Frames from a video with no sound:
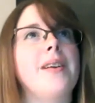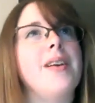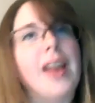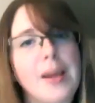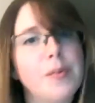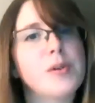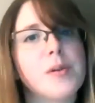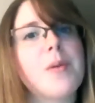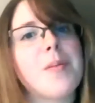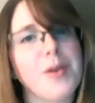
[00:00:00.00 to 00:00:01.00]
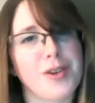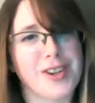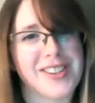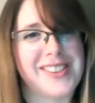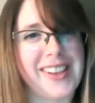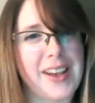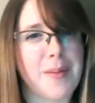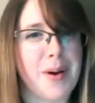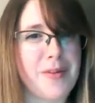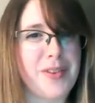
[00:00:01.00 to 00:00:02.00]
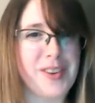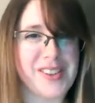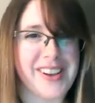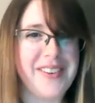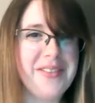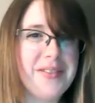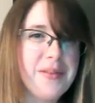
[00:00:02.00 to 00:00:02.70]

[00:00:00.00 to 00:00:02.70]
label some emotions as they come up for yourself.